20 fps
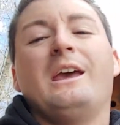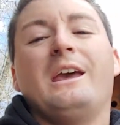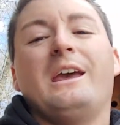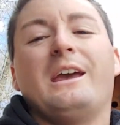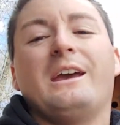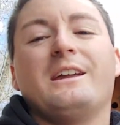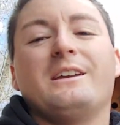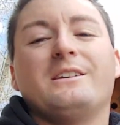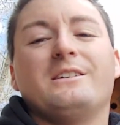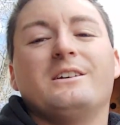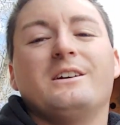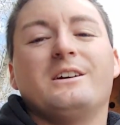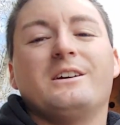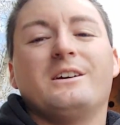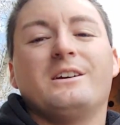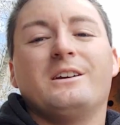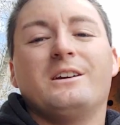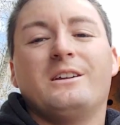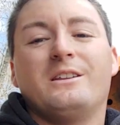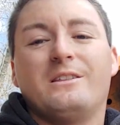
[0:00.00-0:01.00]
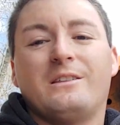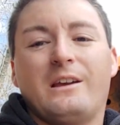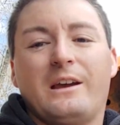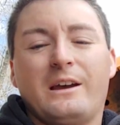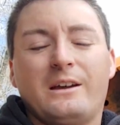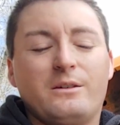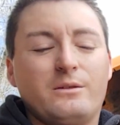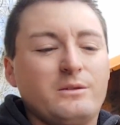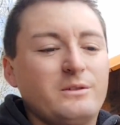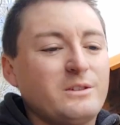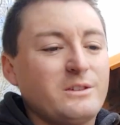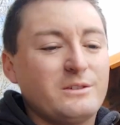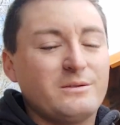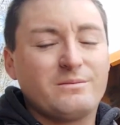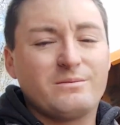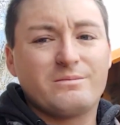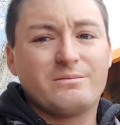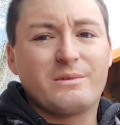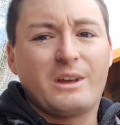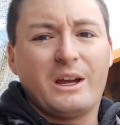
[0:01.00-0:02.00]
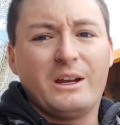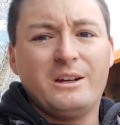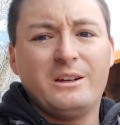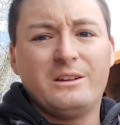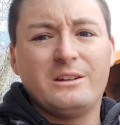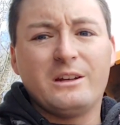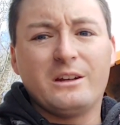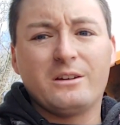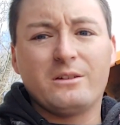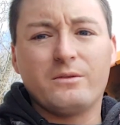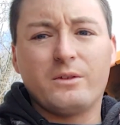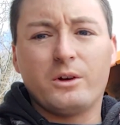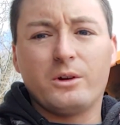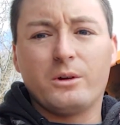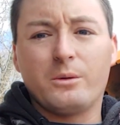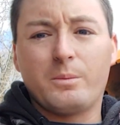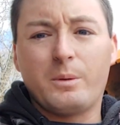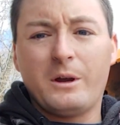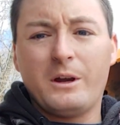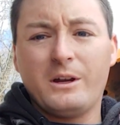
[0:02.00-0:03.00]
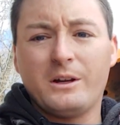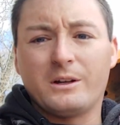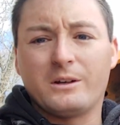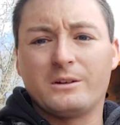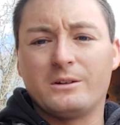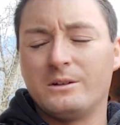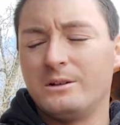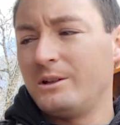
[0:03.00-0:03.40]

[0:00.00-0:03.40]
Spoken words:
And that's kind of the end of our repair.